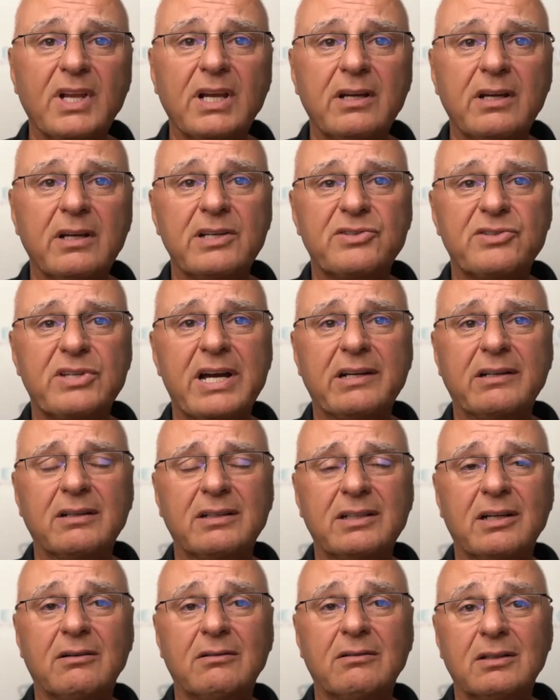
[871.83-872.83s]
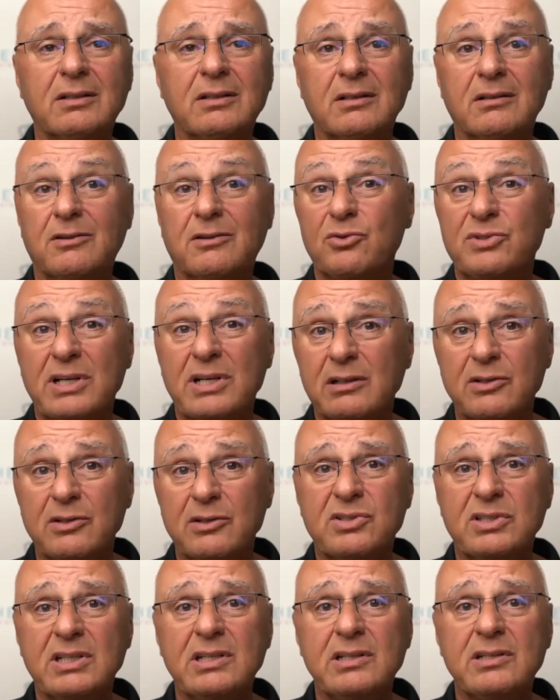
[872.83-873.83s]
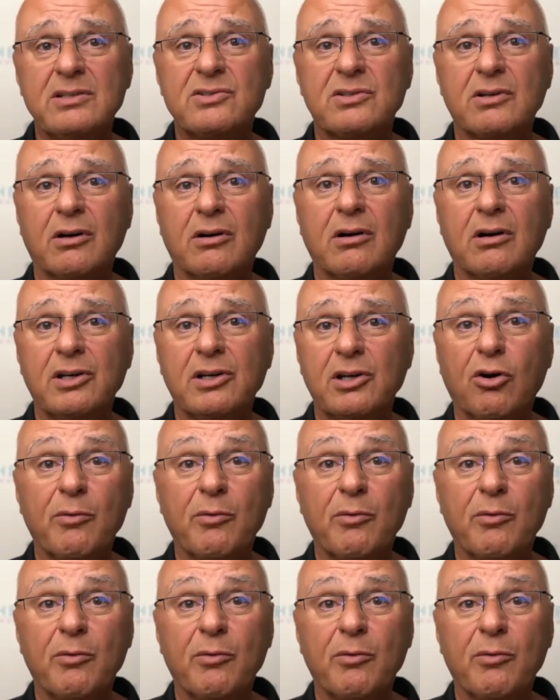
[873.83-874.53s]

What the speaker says: is that those LLCs are